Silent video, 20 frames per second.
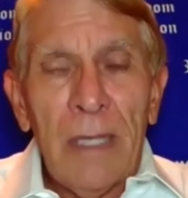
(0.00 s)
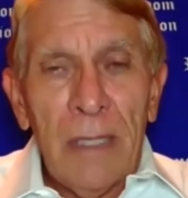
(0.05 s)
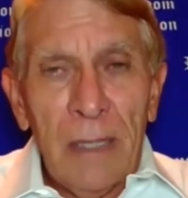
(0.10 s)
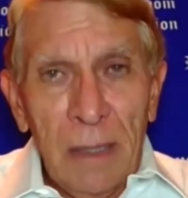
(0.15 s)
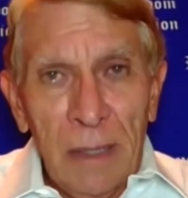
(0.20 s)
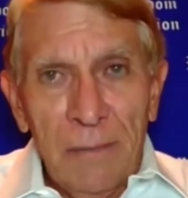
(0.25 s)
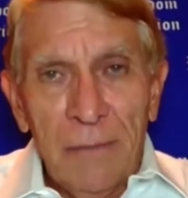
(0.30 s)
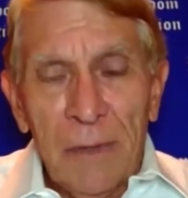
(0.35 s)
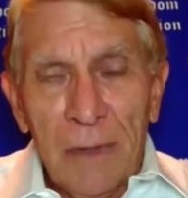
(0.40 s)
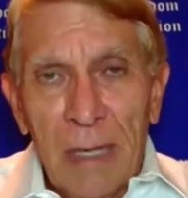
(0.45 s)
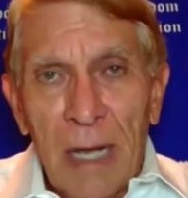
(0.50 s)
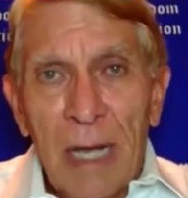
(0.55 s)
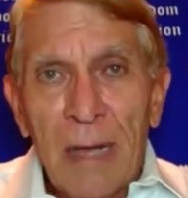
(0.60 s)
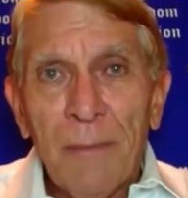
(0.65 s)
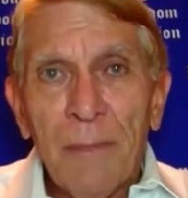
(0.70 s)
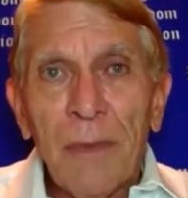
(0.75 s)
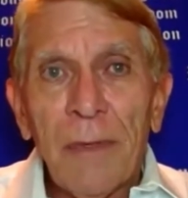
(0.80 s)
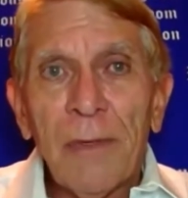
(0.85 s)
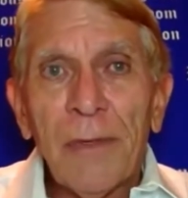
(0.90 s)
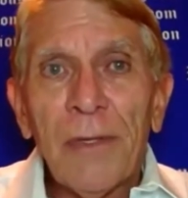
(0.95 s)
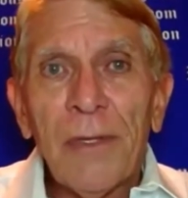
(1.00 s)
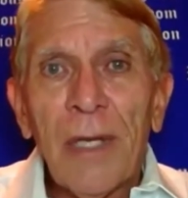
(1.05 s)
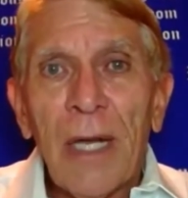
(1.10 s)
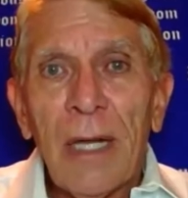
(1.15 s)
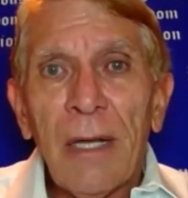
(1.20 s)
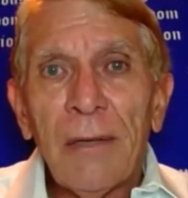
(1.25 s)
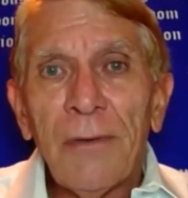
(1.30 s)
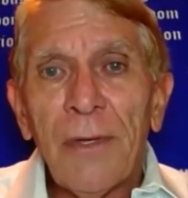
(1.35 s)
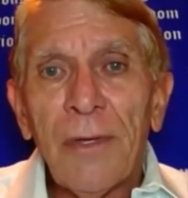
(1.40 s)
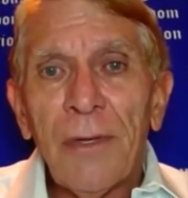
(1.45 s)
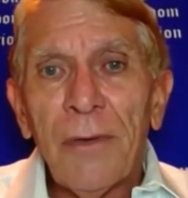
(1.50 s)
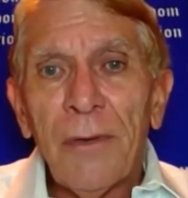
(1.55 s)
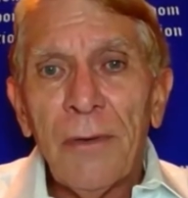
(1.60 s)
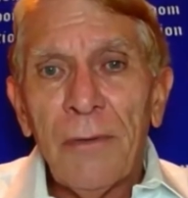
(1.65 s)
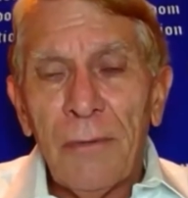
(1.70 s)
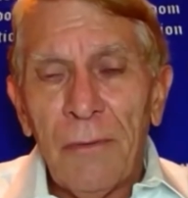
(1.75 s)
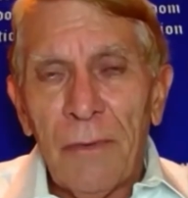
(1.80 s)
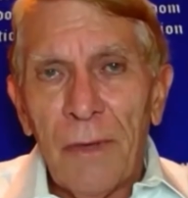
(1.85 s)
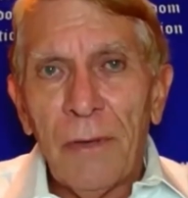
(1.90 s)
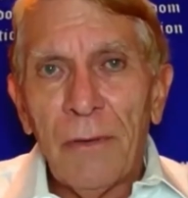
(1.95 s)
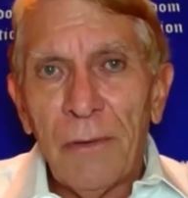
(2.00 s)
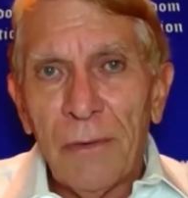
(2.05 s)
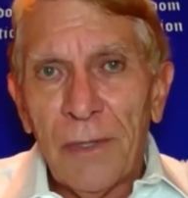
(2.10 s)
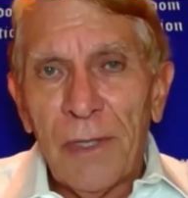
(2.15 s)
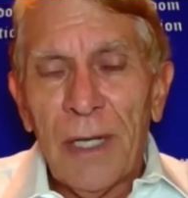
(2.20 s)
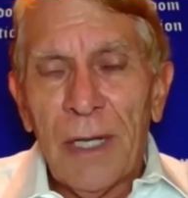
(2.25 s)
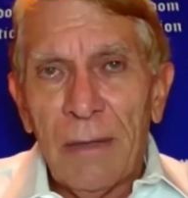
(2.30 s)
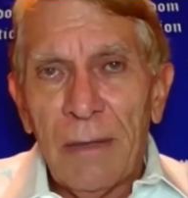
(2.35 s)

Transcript: We deliver diapers to those.